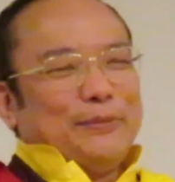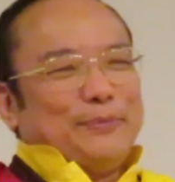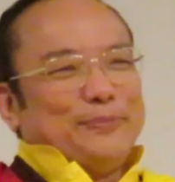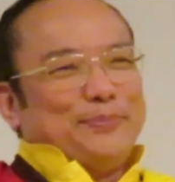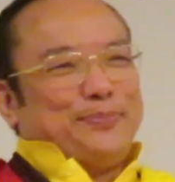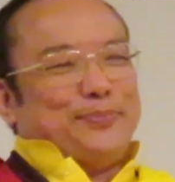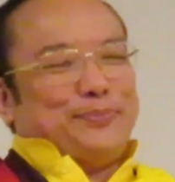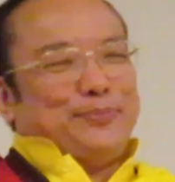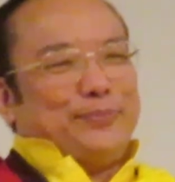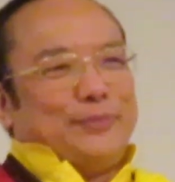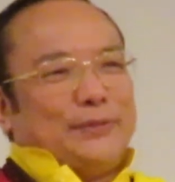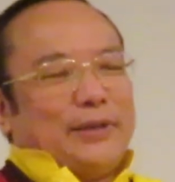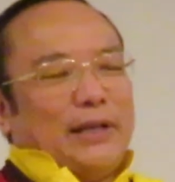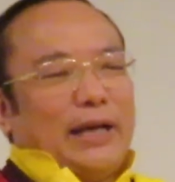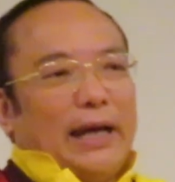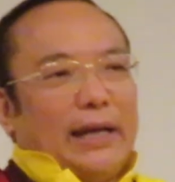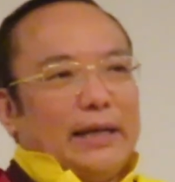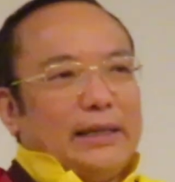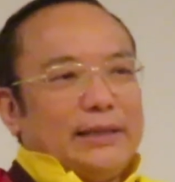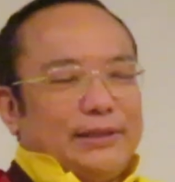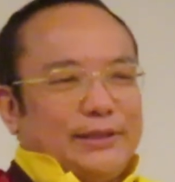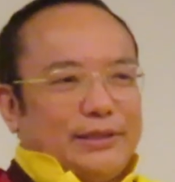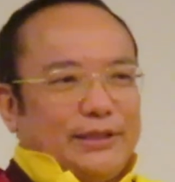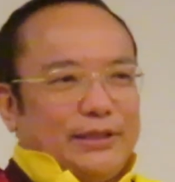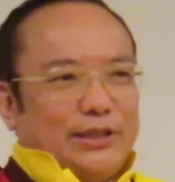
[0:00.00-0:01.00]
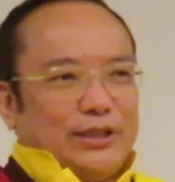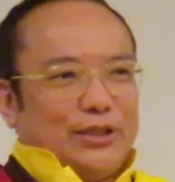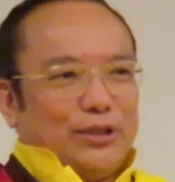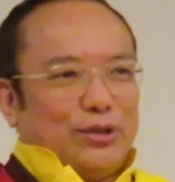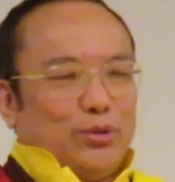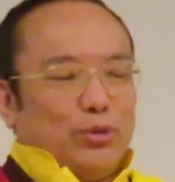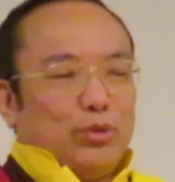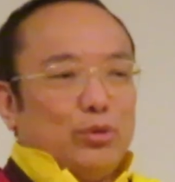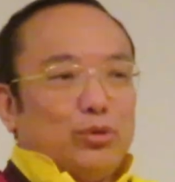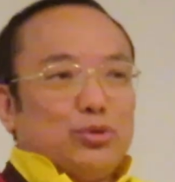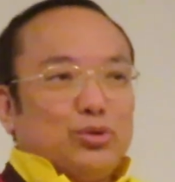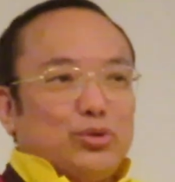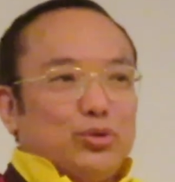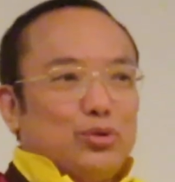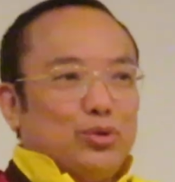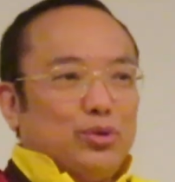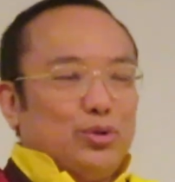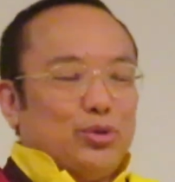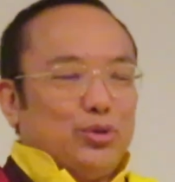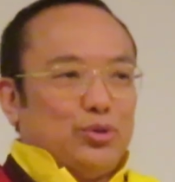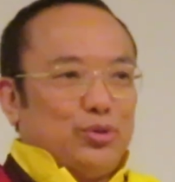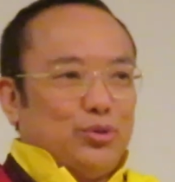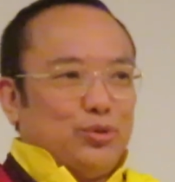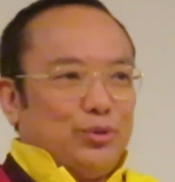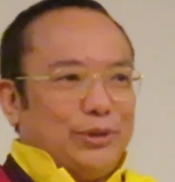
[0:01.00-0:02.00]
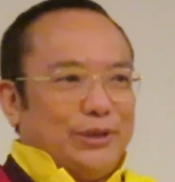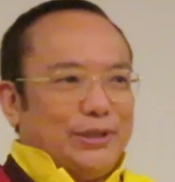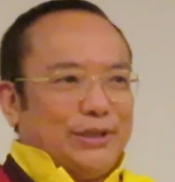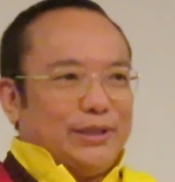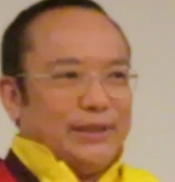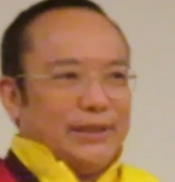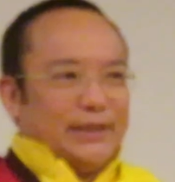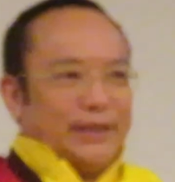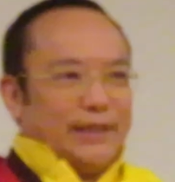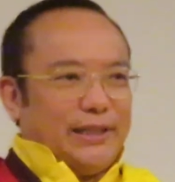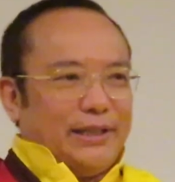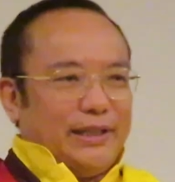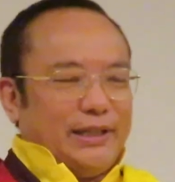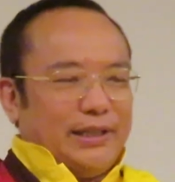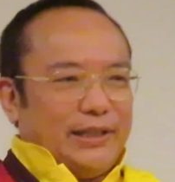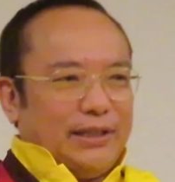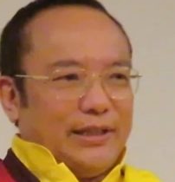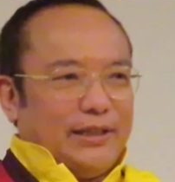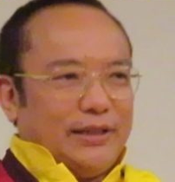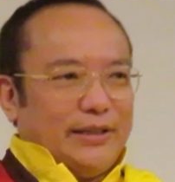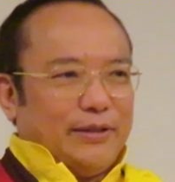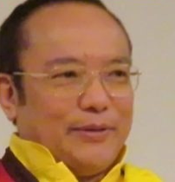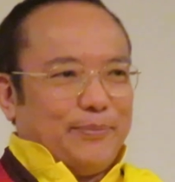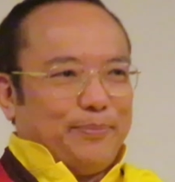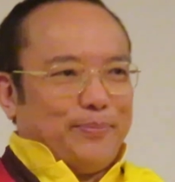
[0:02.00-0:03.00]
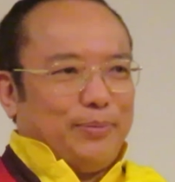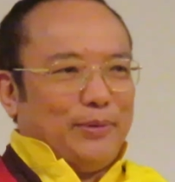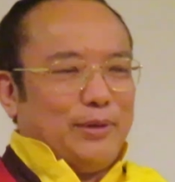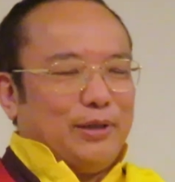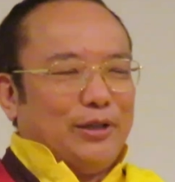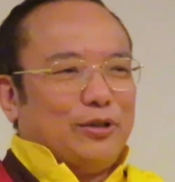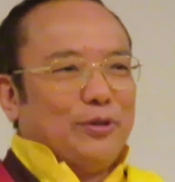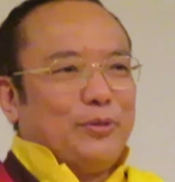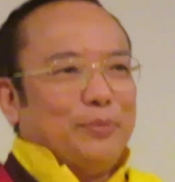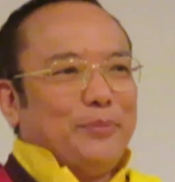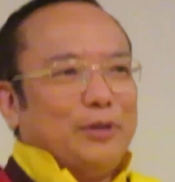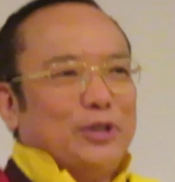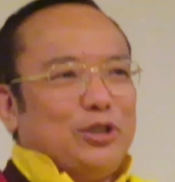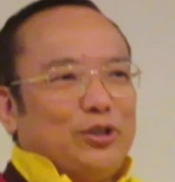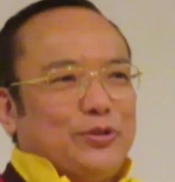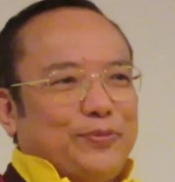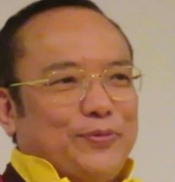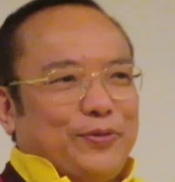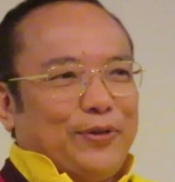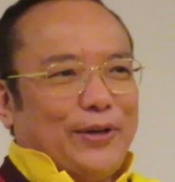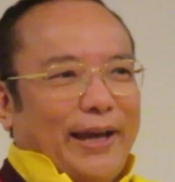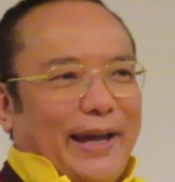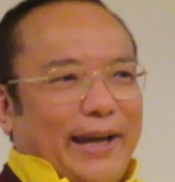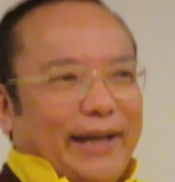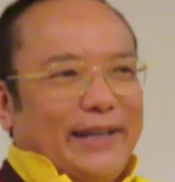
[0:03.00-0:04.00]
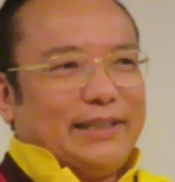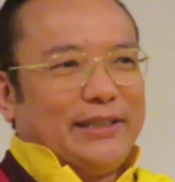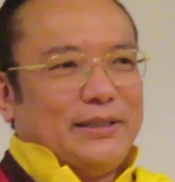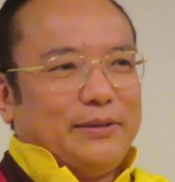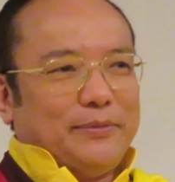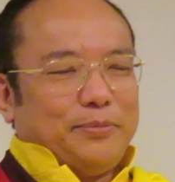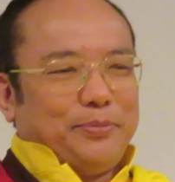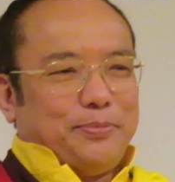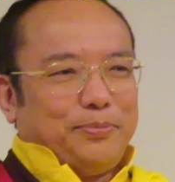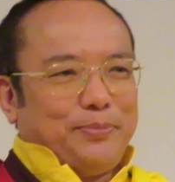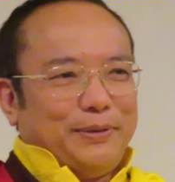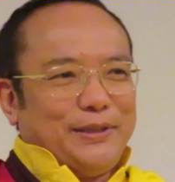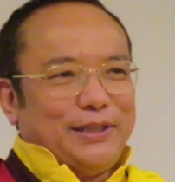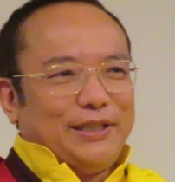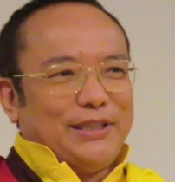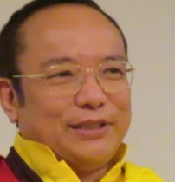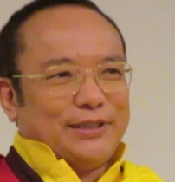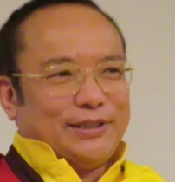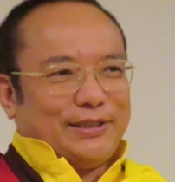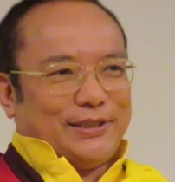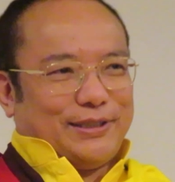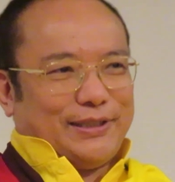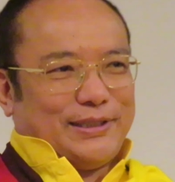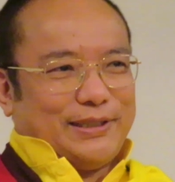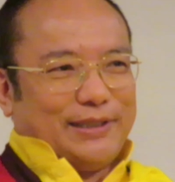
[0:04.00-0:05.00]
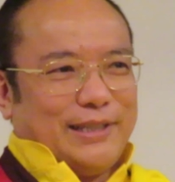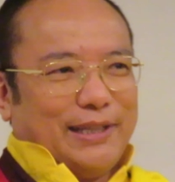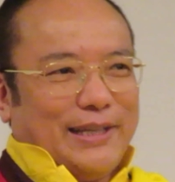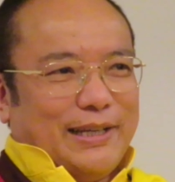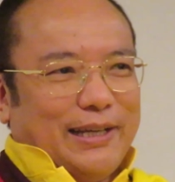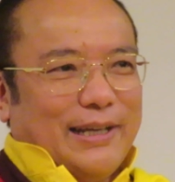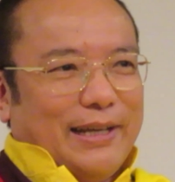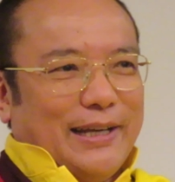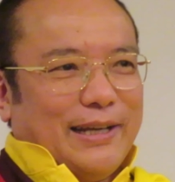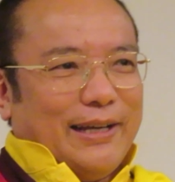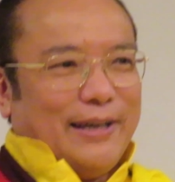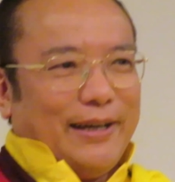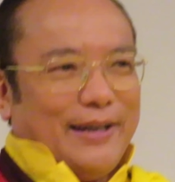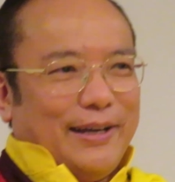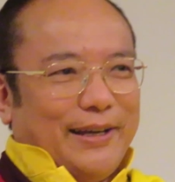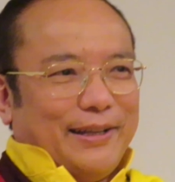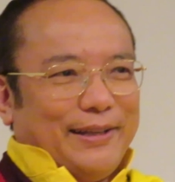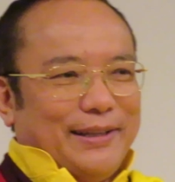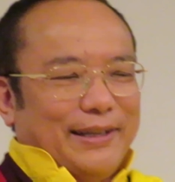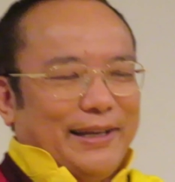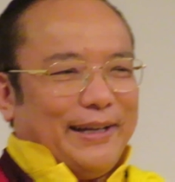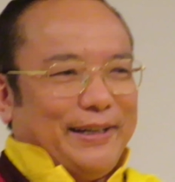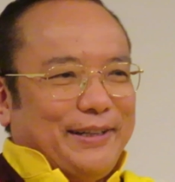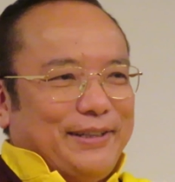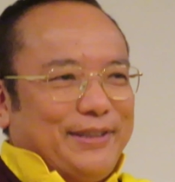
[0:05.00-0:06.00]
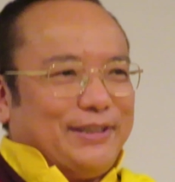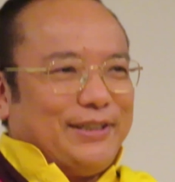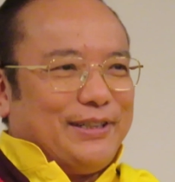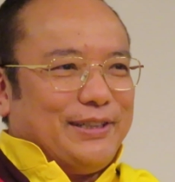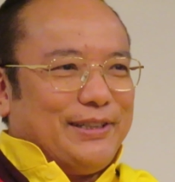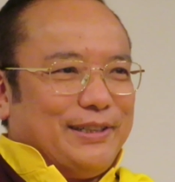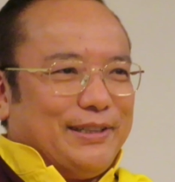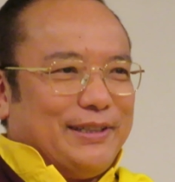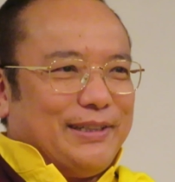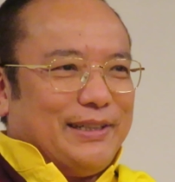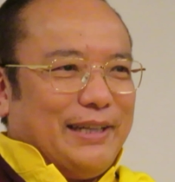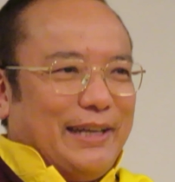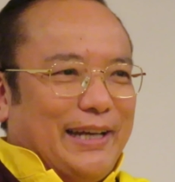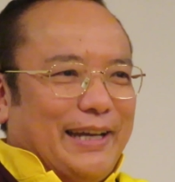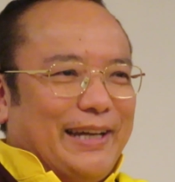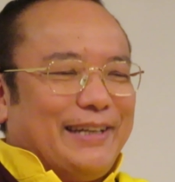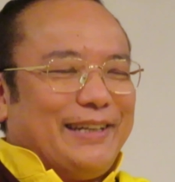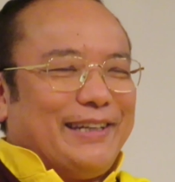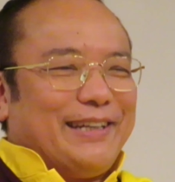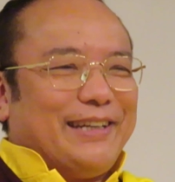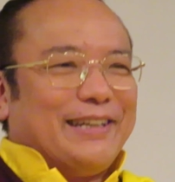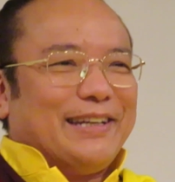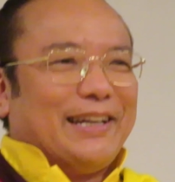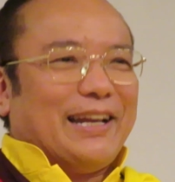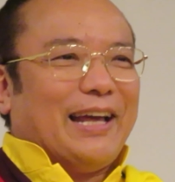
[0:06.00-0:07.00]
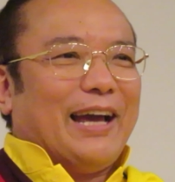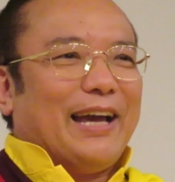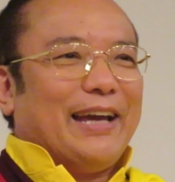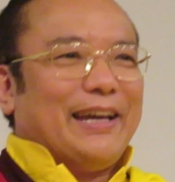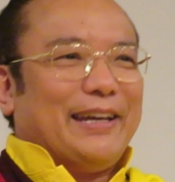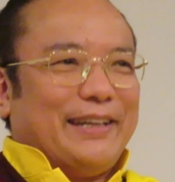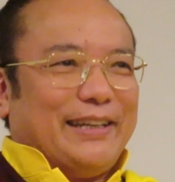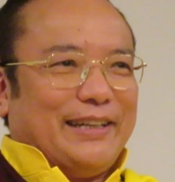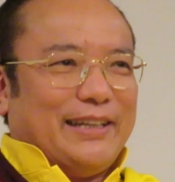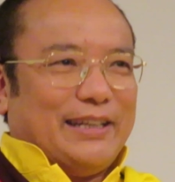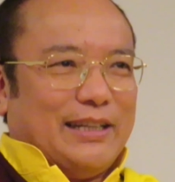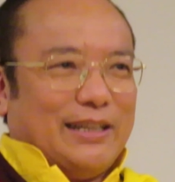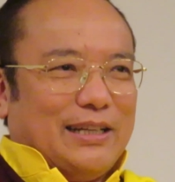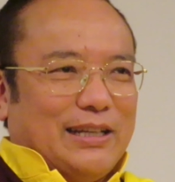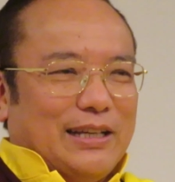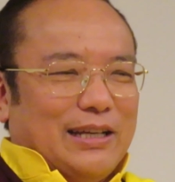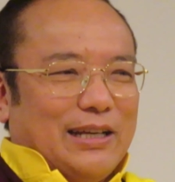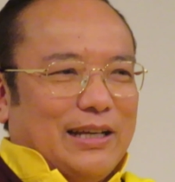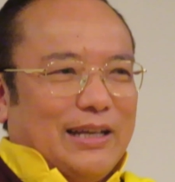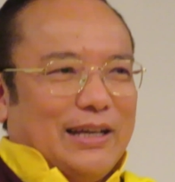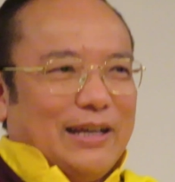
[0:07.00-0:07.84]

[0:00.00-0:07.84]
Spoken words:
And also during the pilgrimage for active peace, 1989,